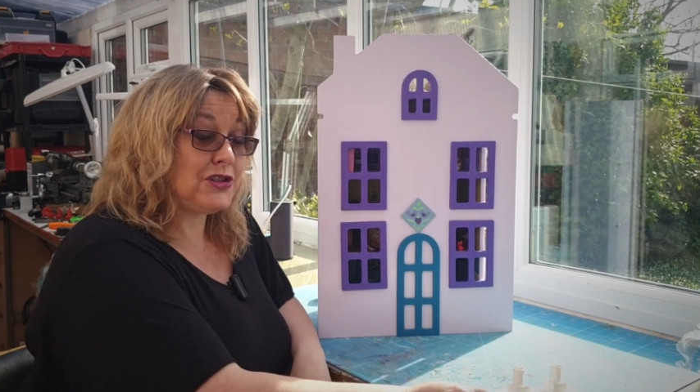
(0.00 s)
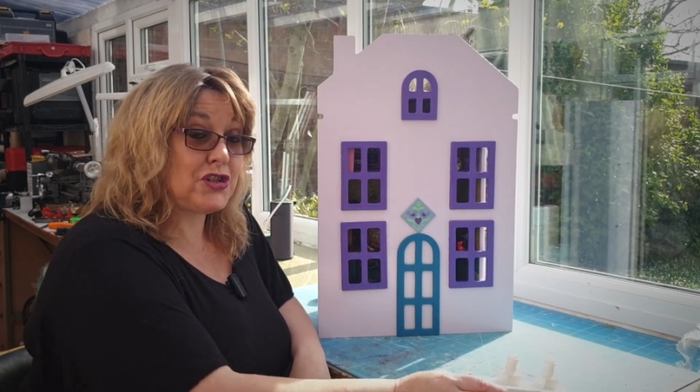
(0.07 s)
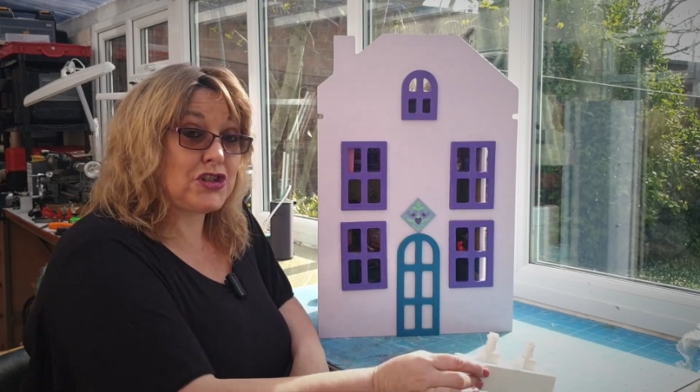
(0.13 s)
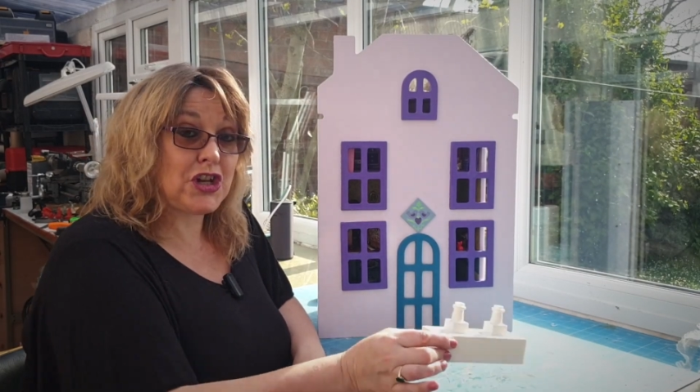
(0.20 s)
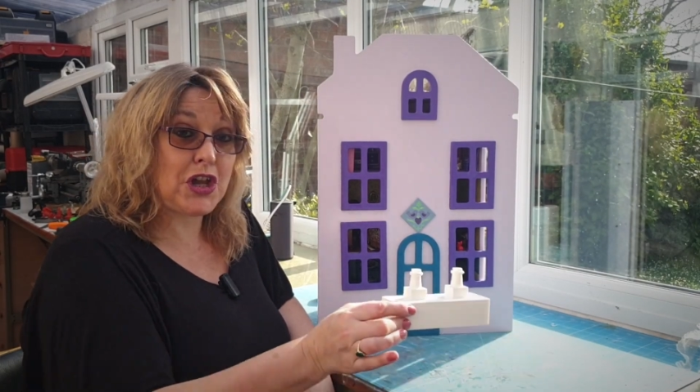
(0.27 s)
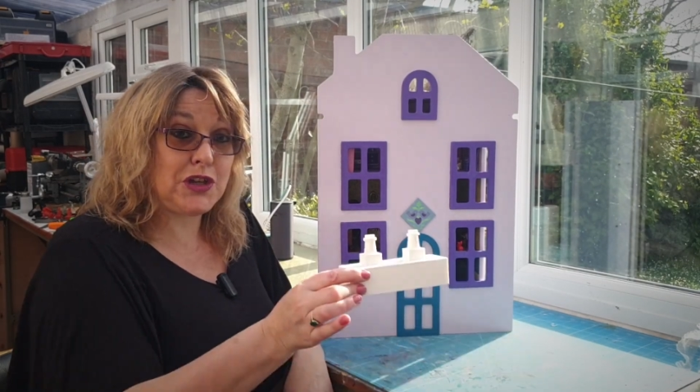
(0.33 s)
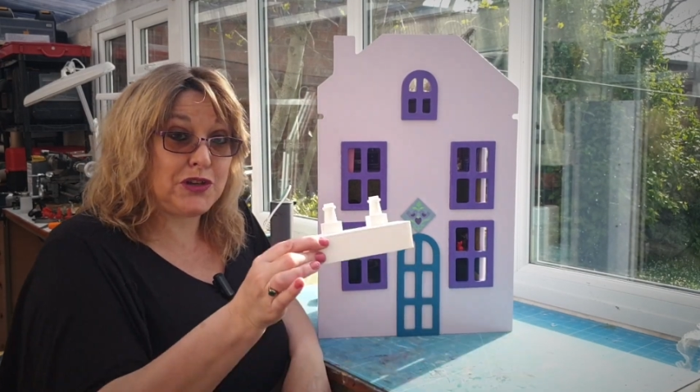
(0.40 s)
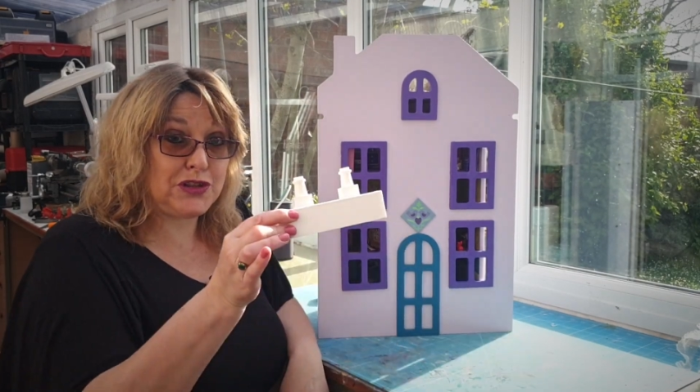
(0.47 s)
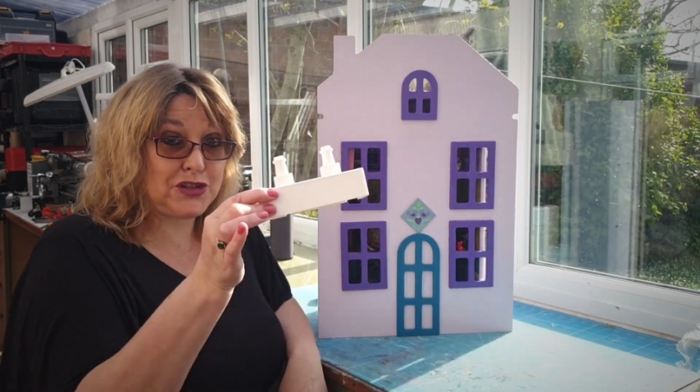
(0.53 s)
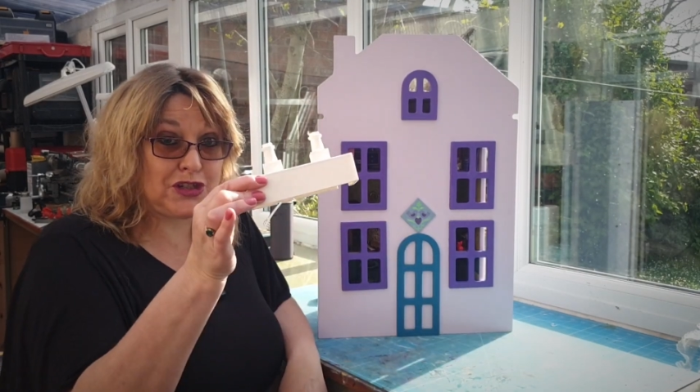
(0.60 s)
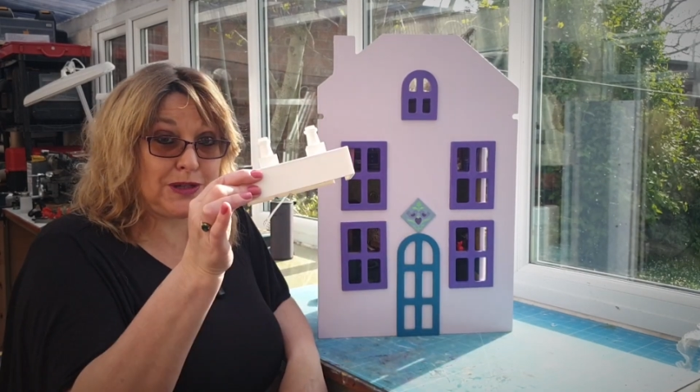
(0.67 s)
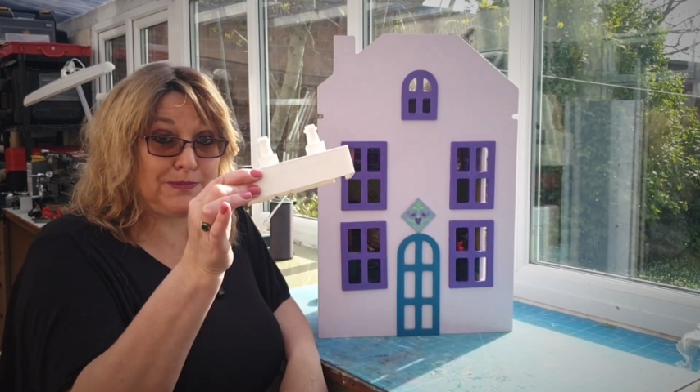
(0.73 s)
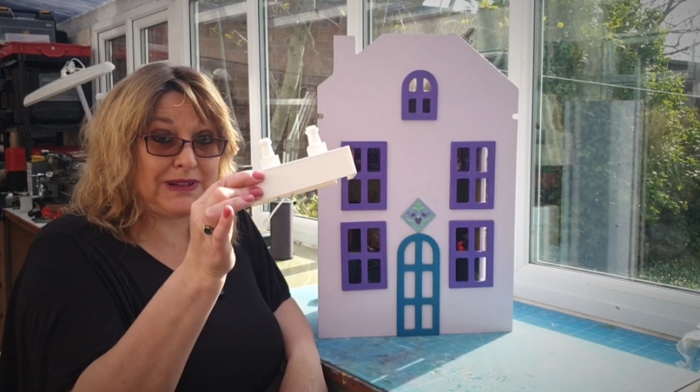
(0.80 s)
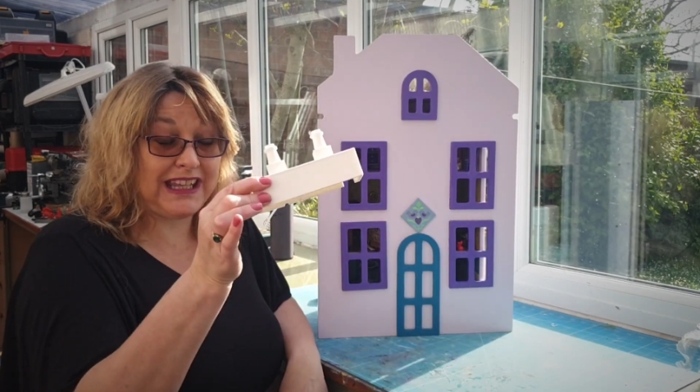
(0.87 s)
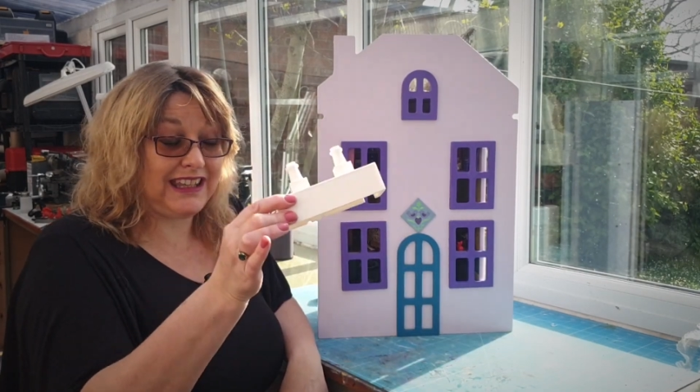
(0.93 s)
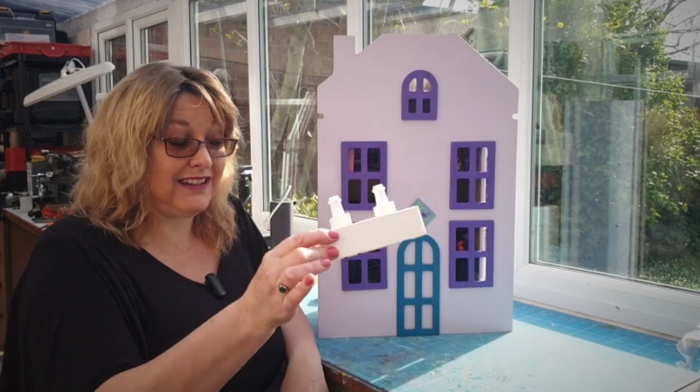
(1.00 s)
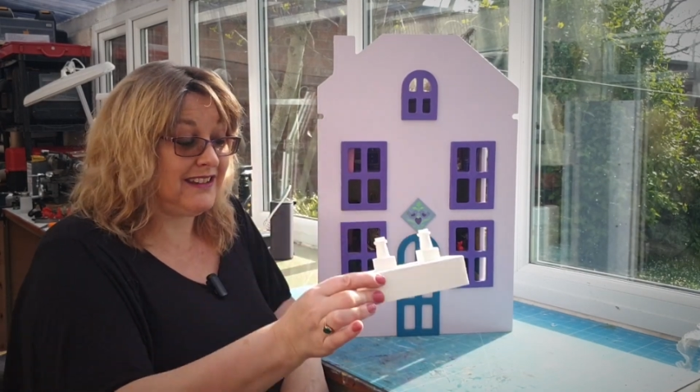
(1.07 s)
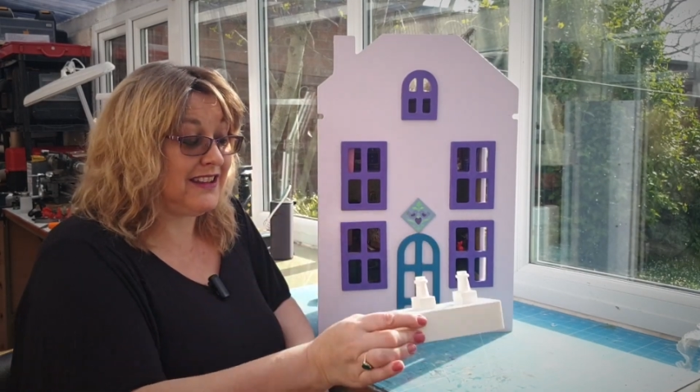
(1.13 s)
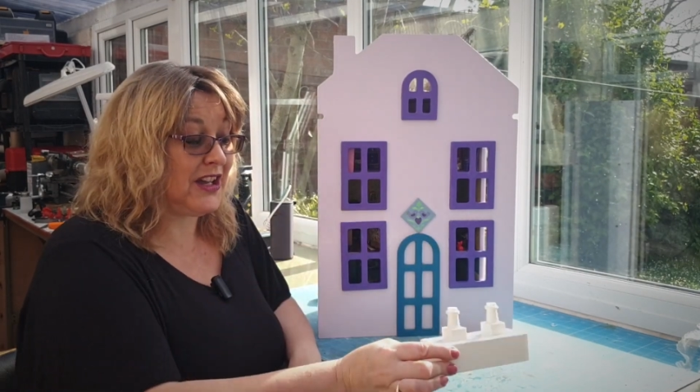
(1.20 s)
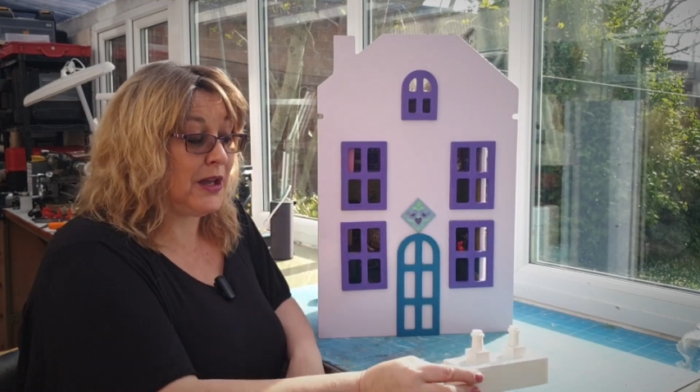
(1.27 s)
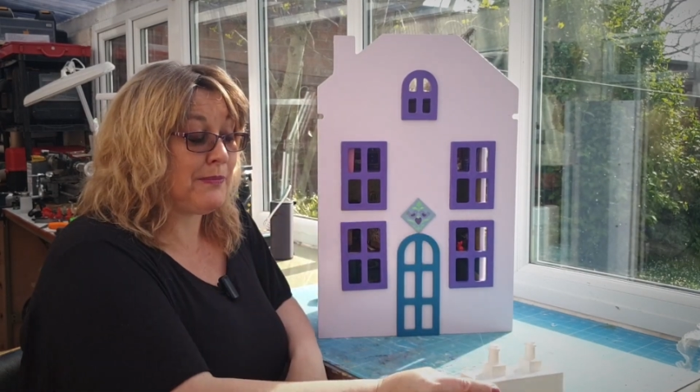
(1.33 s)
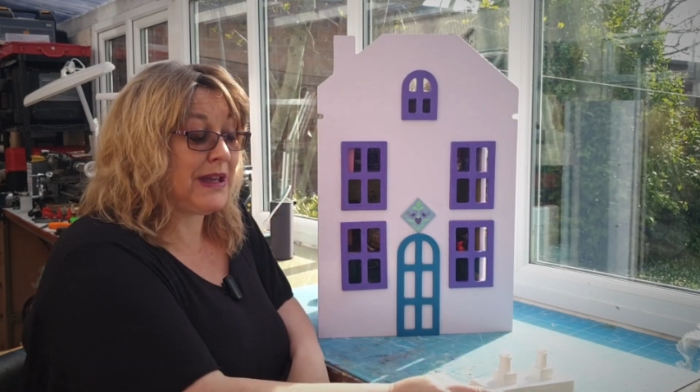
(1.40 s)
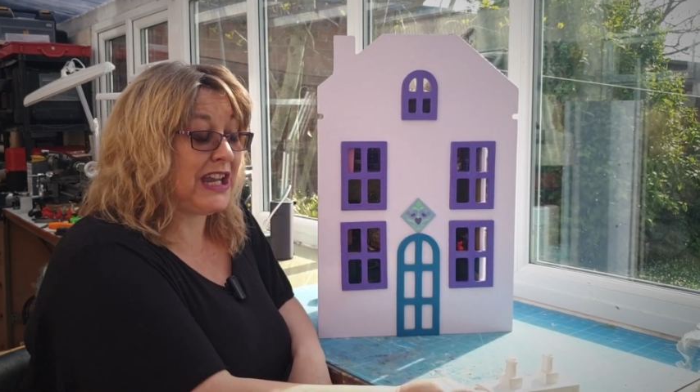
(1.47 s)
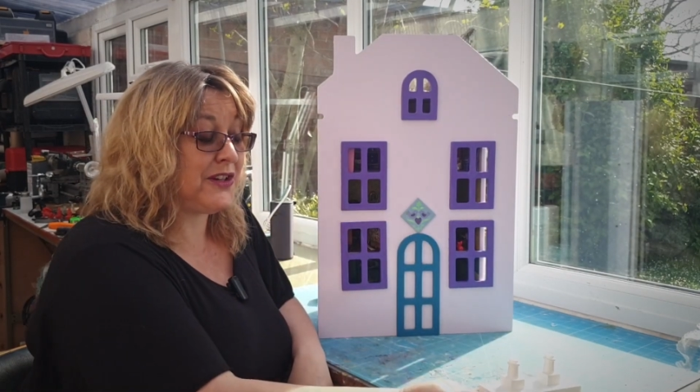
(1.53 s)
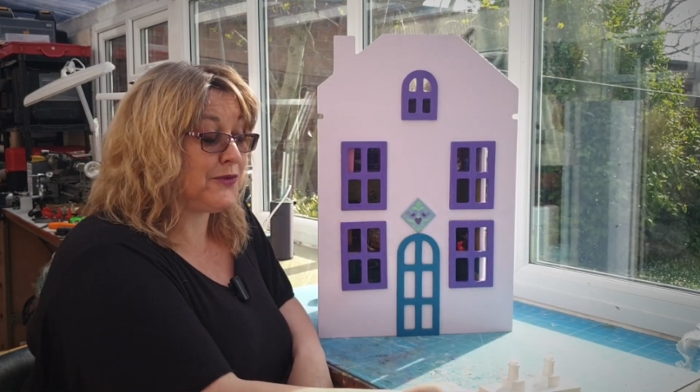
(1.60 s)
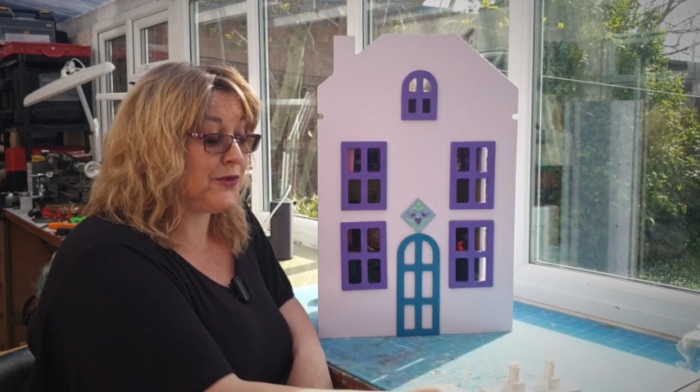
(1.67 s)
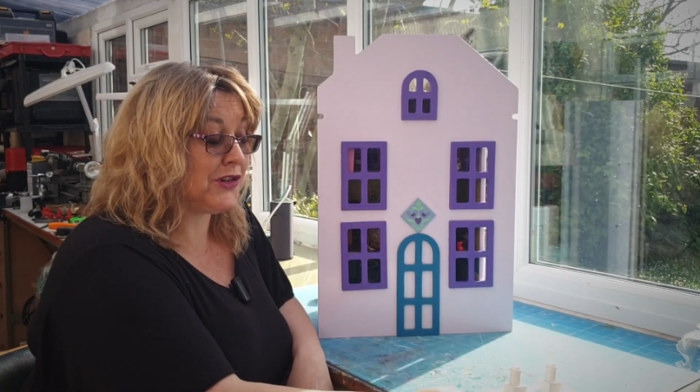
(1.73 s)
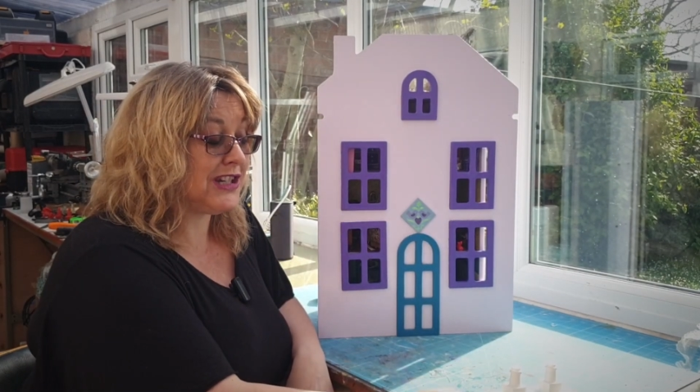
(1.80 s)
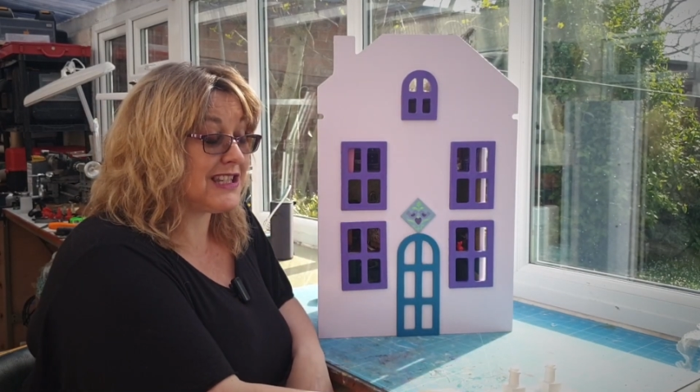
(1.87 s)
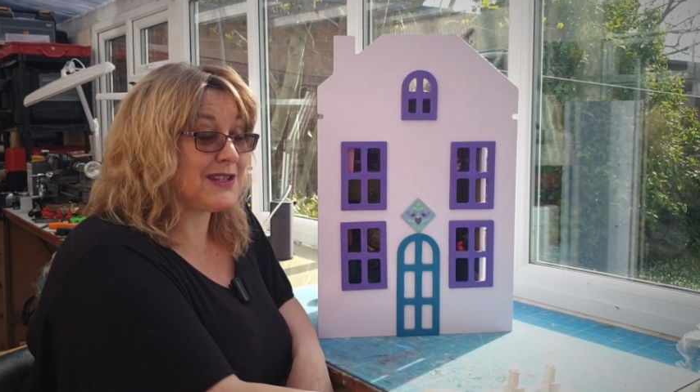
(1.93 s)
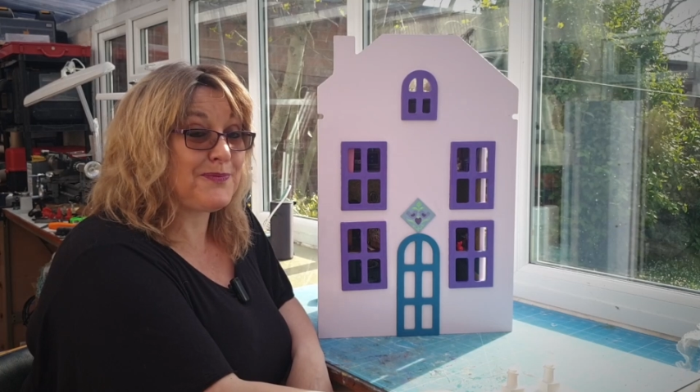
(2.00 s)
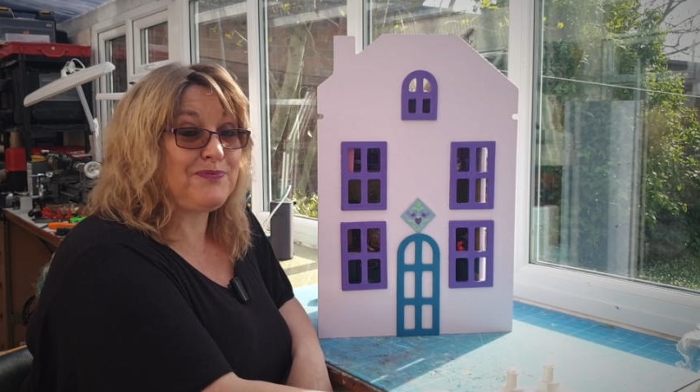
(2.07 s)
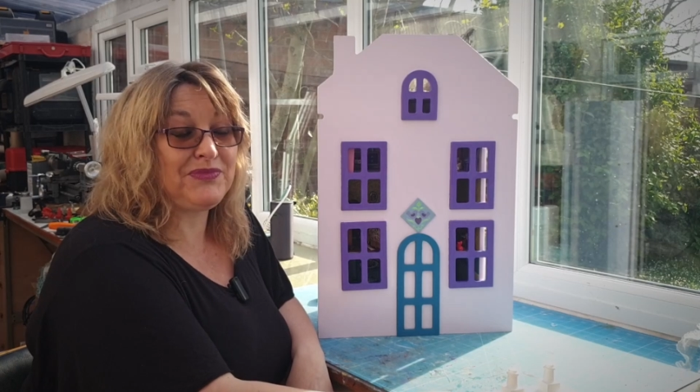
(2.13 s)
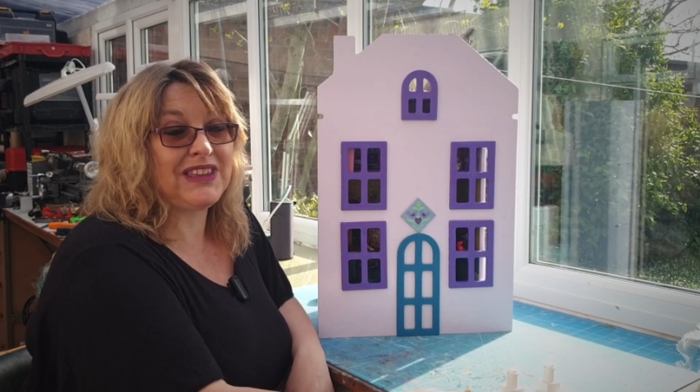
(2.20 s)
and show you the chimney that I made for it.